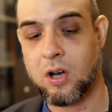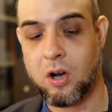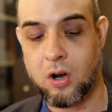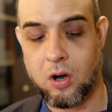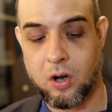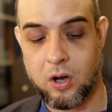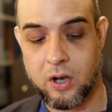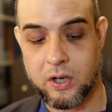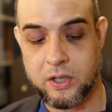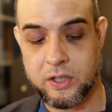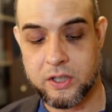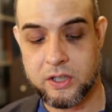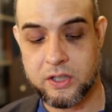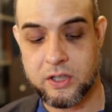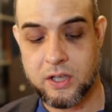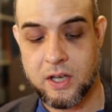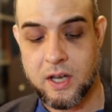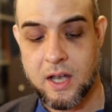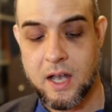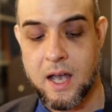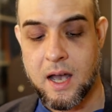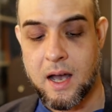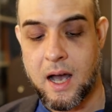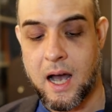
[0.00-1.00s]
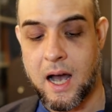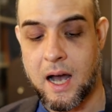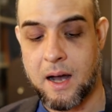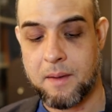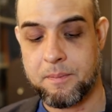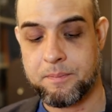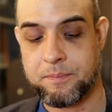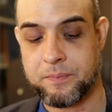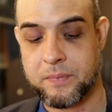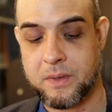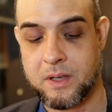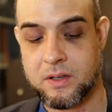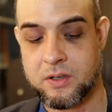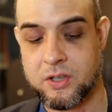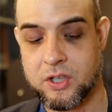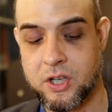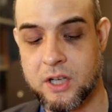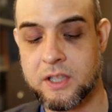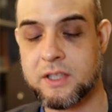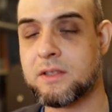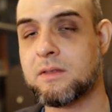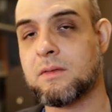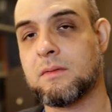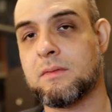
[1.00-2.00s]
caused
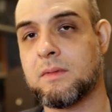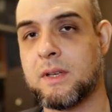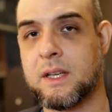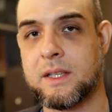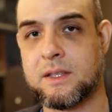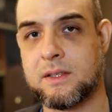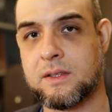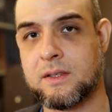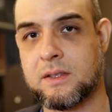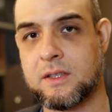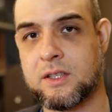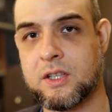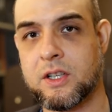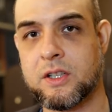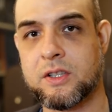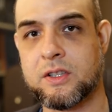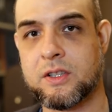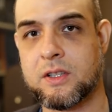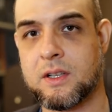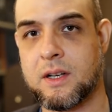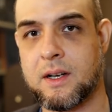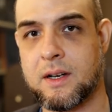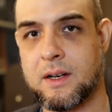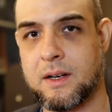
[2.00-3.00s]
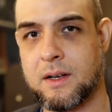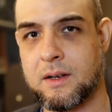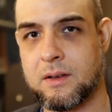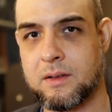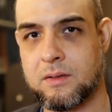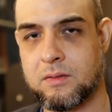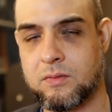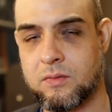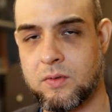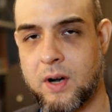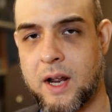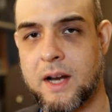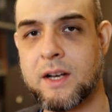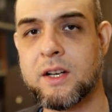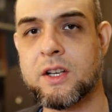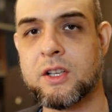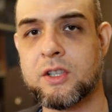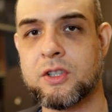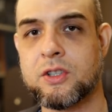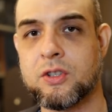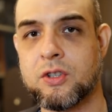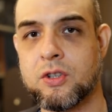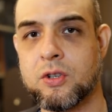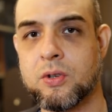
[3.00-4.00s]
it's just
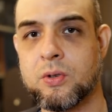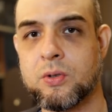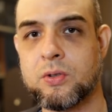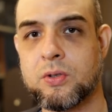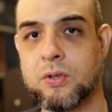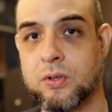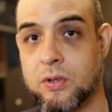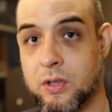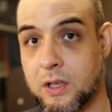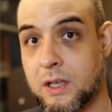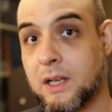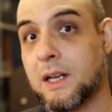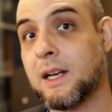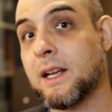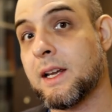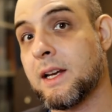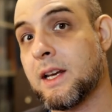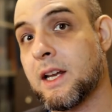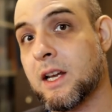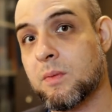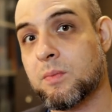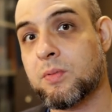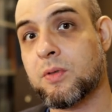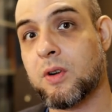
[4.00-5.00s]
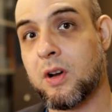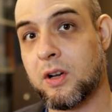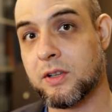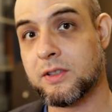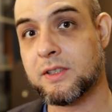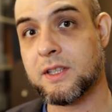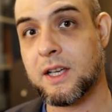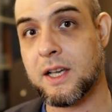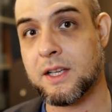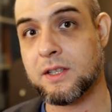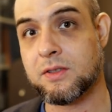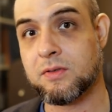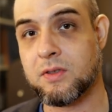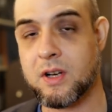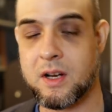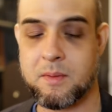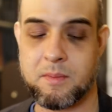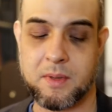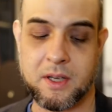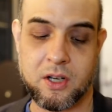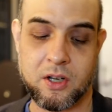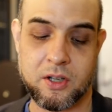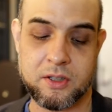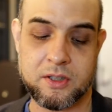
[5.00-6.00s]
redness due to the cleaning process,
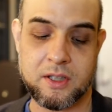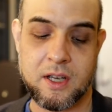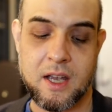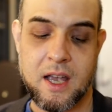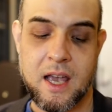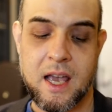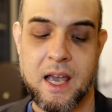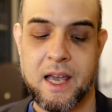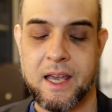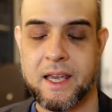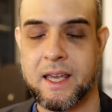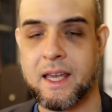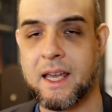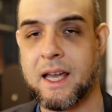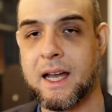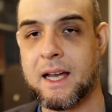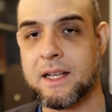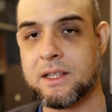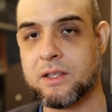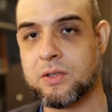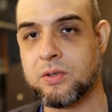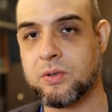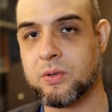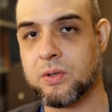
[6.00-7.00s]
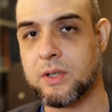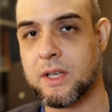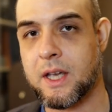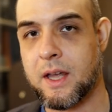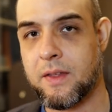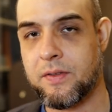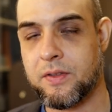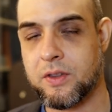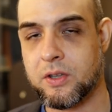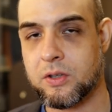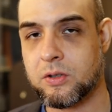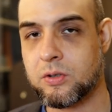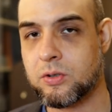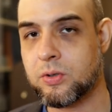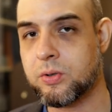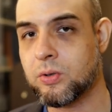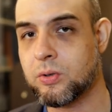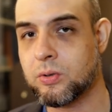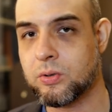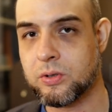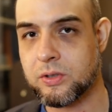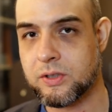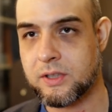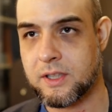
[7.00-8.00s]
right? Because he had to get the
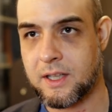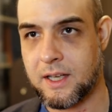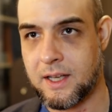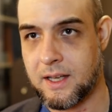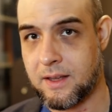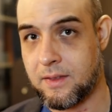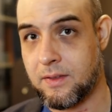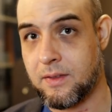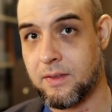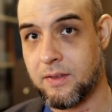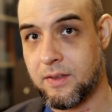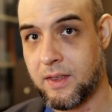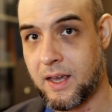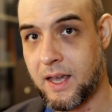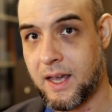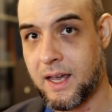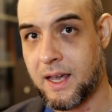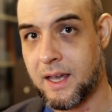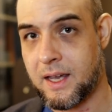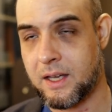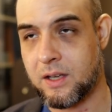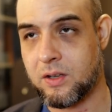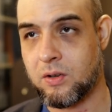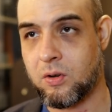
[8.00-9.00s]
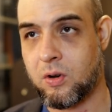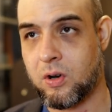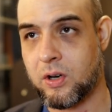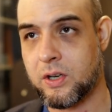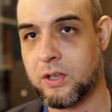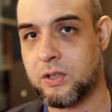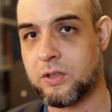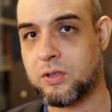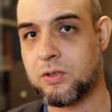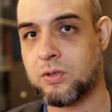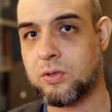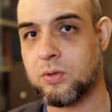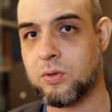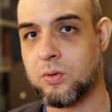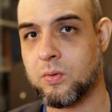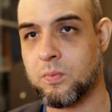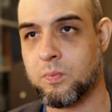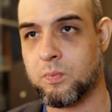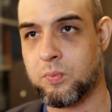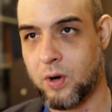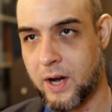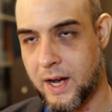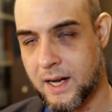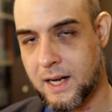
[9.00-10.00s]
tools in there in order to
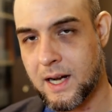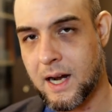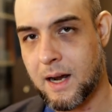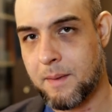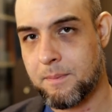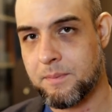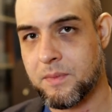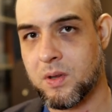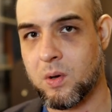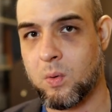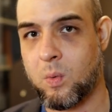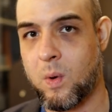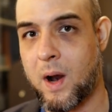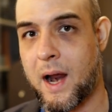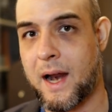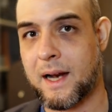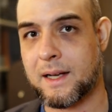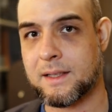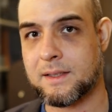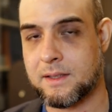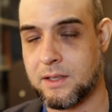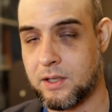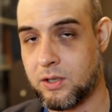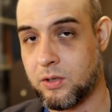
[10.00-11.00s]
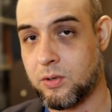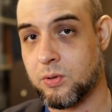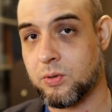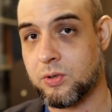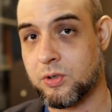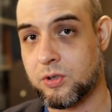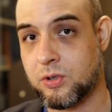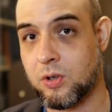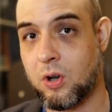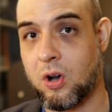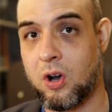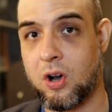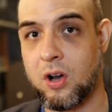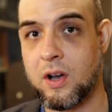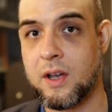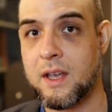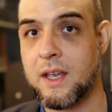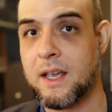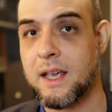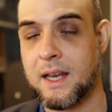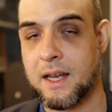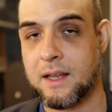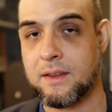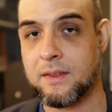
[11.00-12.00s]
break up the wax that you saw
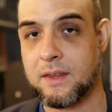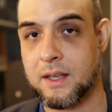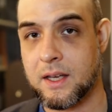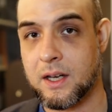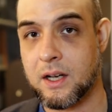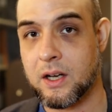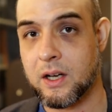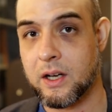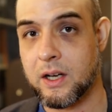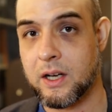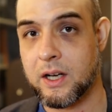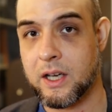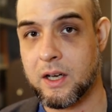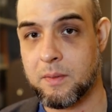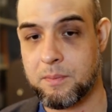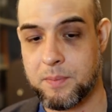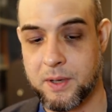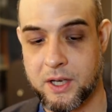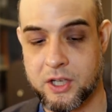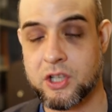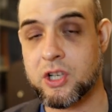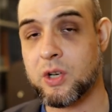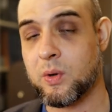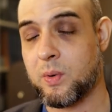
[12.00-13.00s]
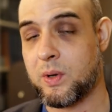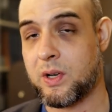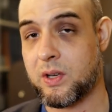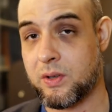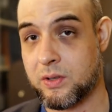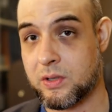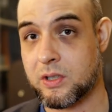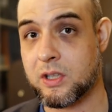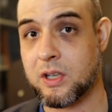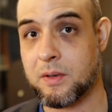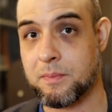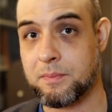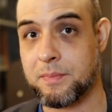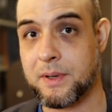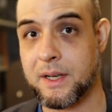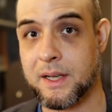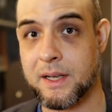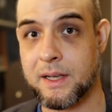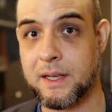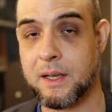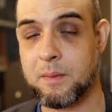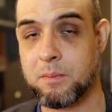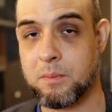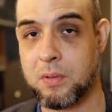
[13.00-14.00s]
in the earlier picture when it was
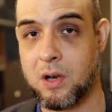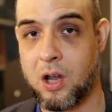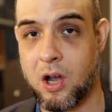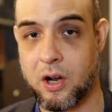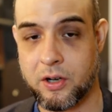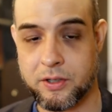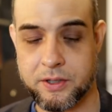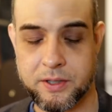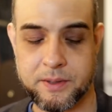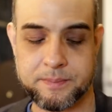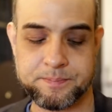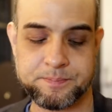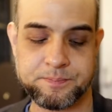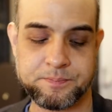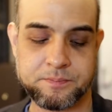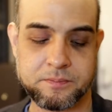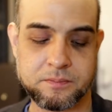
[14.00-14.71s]
completely blocked.